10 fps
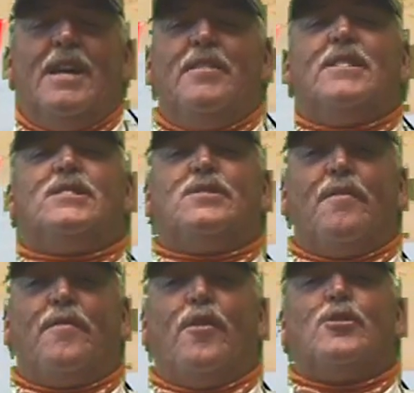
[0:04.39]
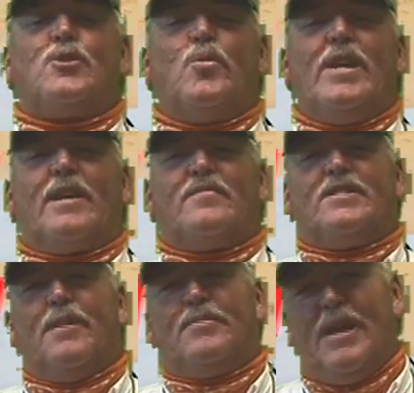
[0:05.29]
This is the first week of
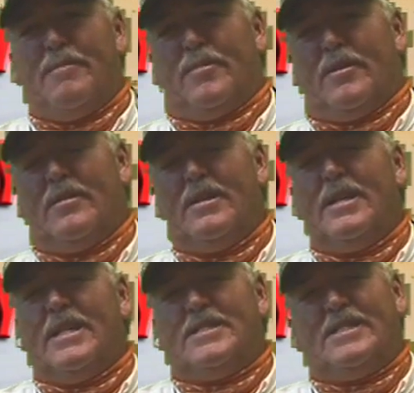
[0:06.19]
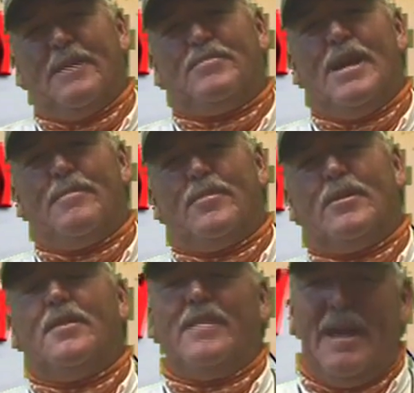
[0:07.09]
September.
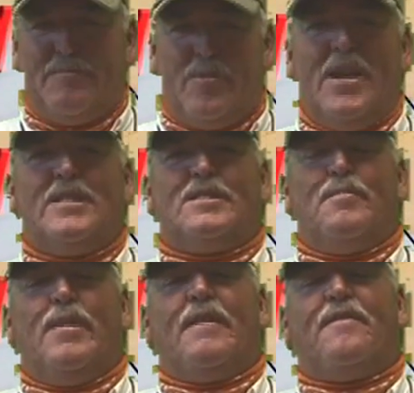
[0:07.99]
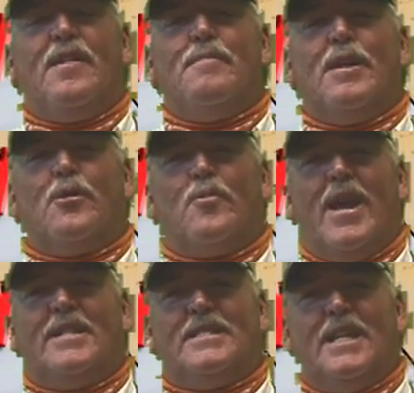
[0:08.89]
September, that brings the big female
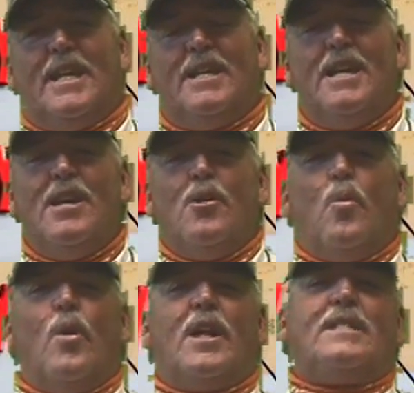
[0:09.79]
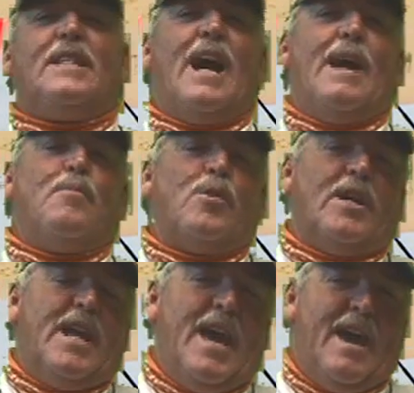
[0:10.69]
reds in. What a time we're
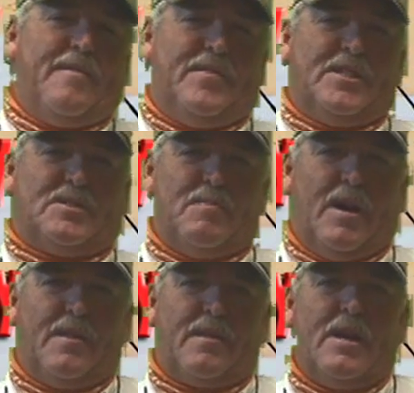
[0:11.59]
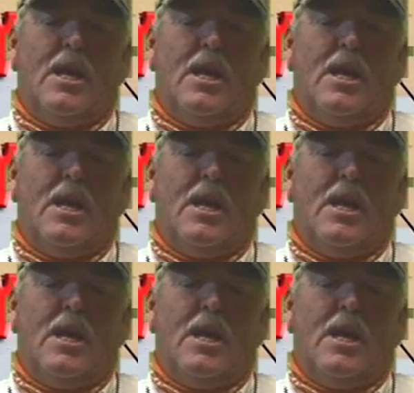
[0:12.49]
going to have this month.